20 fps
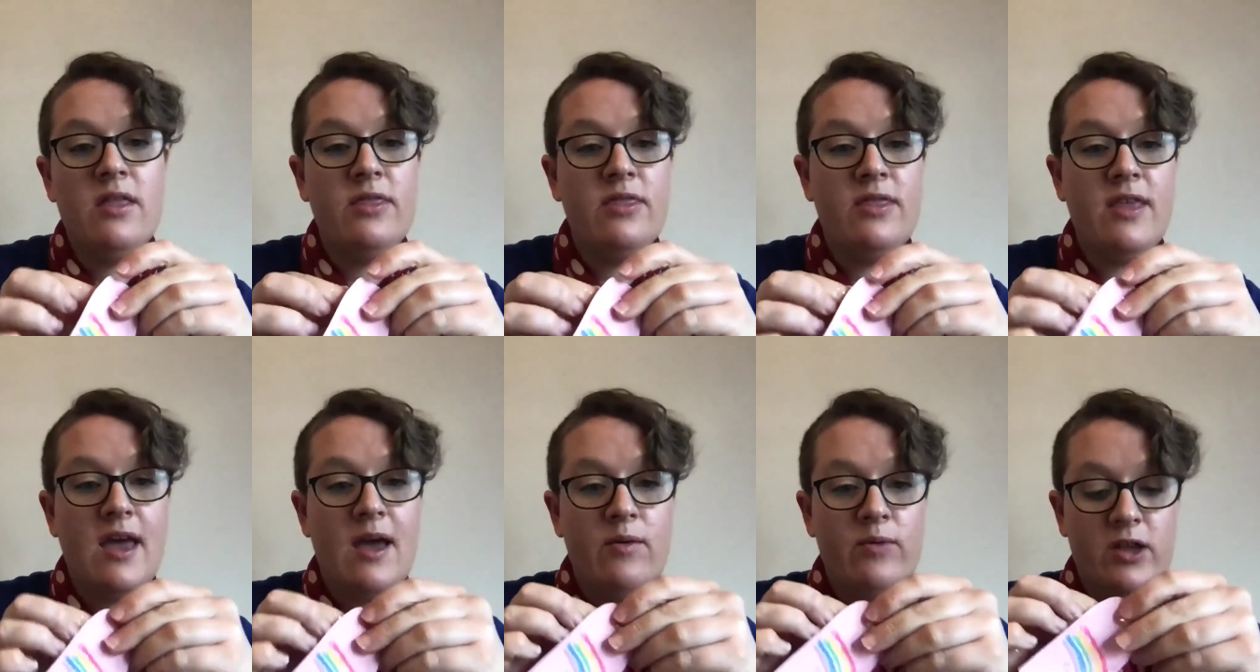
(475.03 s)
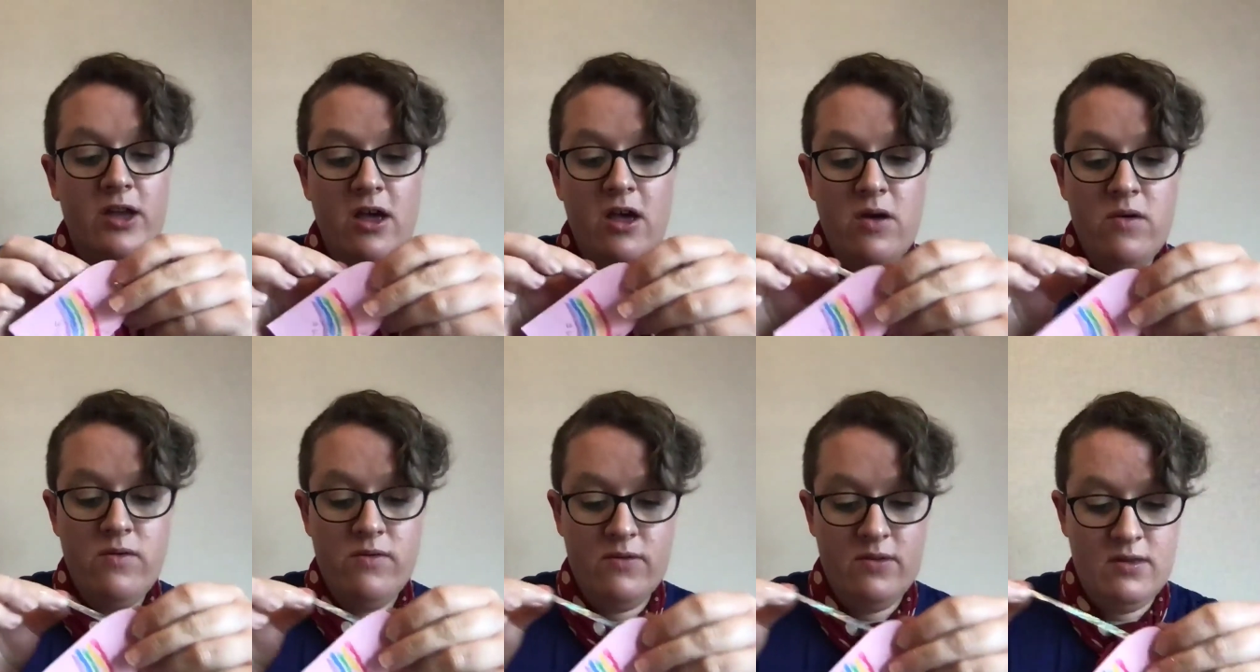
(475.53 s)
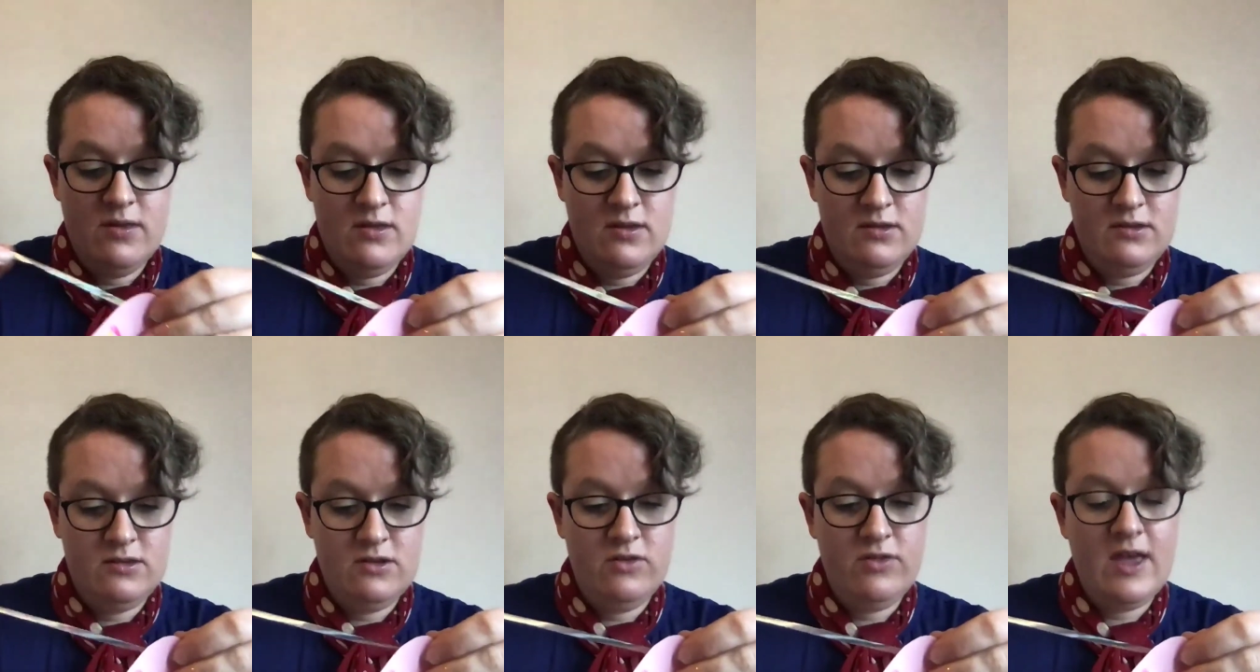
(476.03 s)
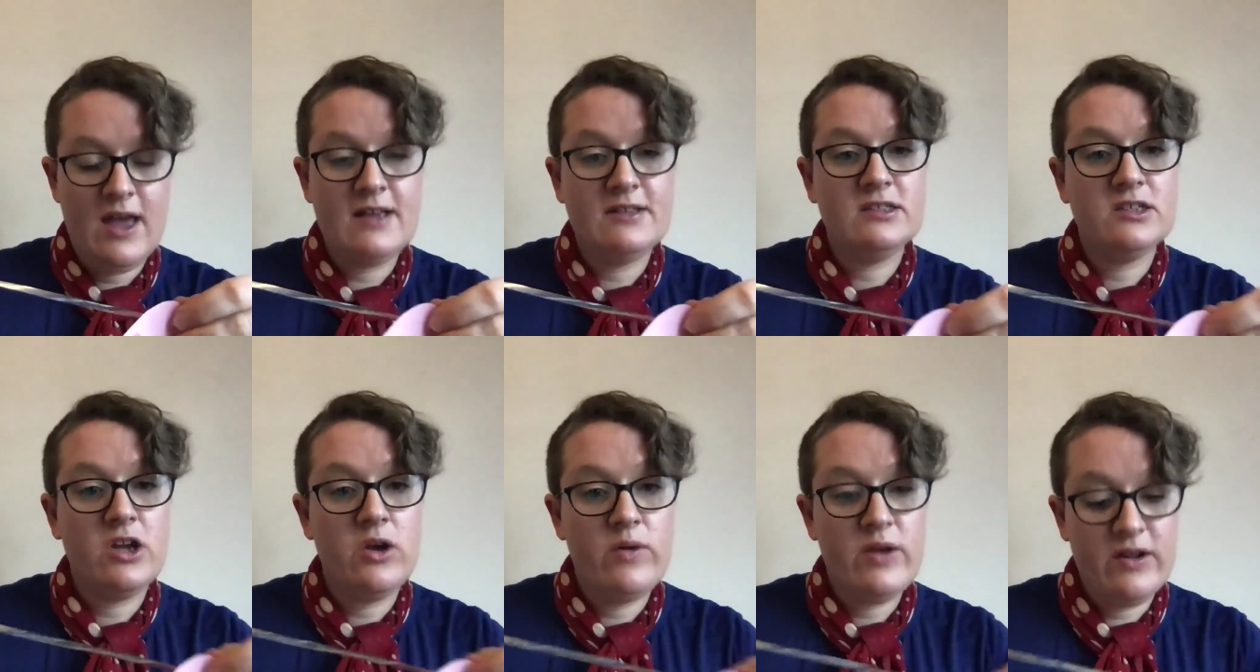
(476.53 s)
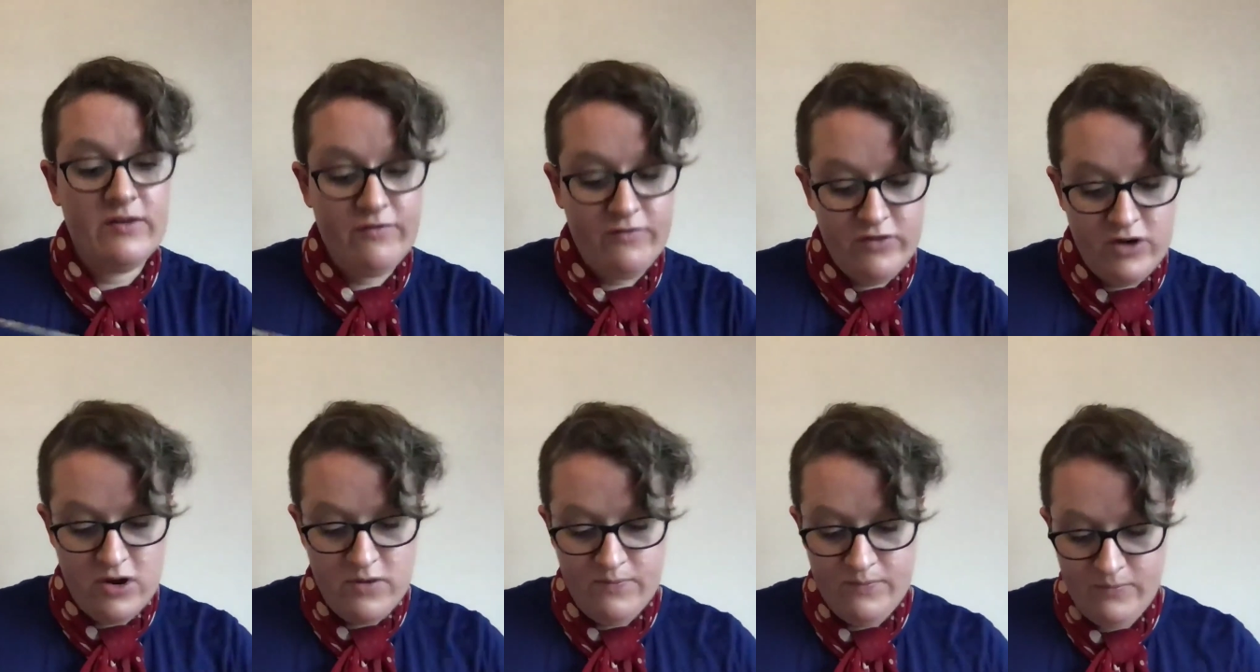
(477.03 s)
There we go. So that's going through.